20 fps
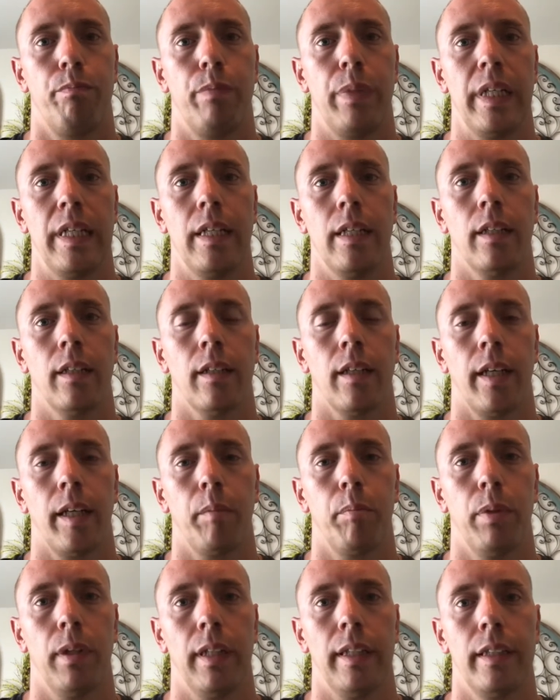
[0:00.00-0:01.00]
Being
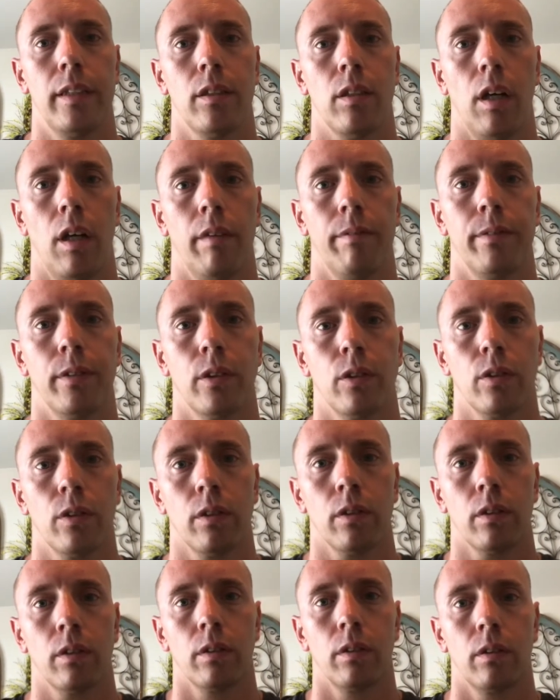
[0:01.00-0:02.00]
a police
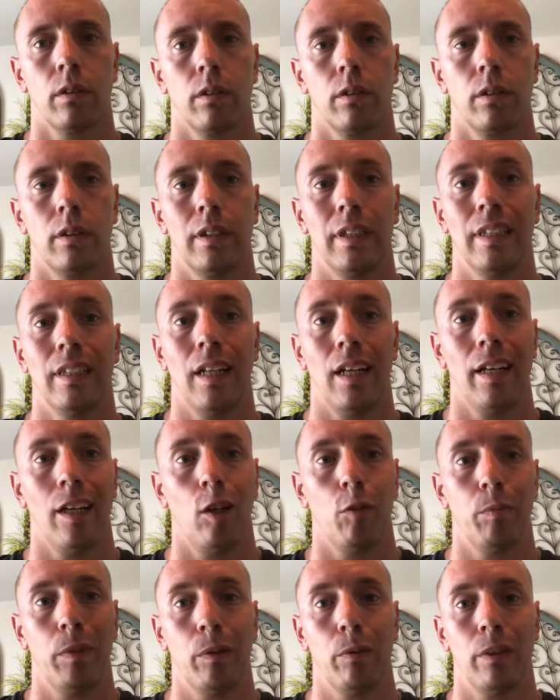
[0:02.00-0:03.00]
officer did not
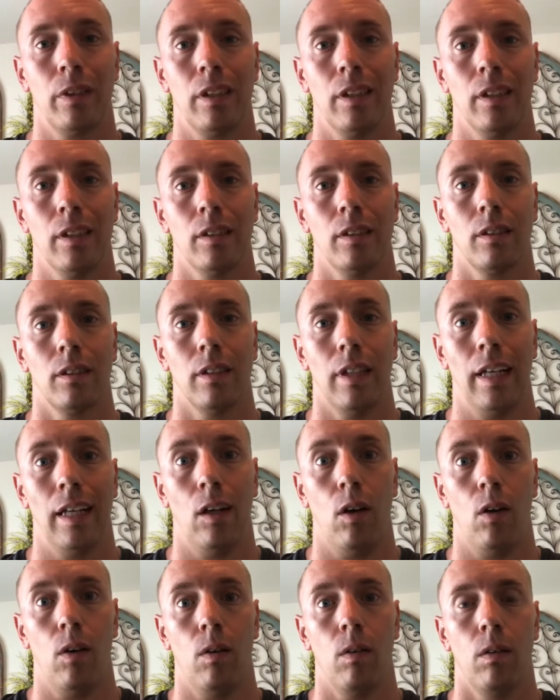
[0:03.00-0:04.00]
help me with this at
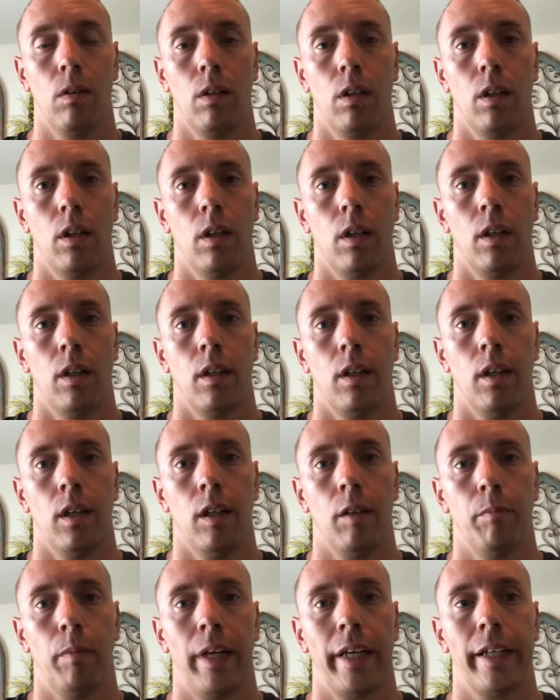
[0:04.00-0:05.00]
all.
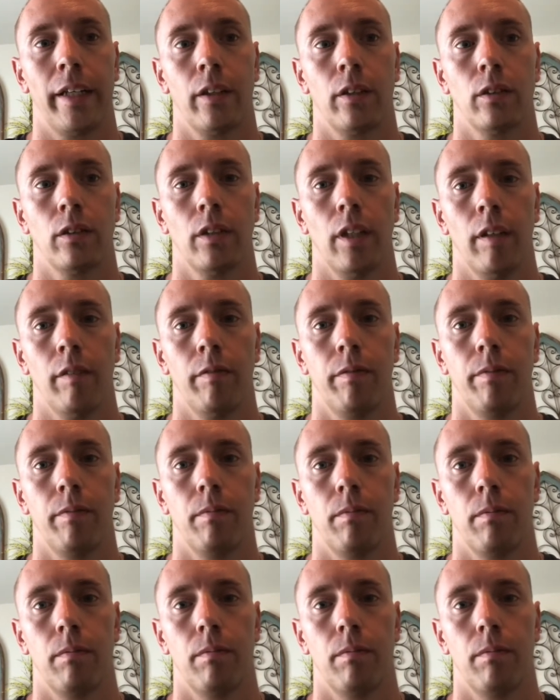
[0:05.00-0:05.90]
My ears have...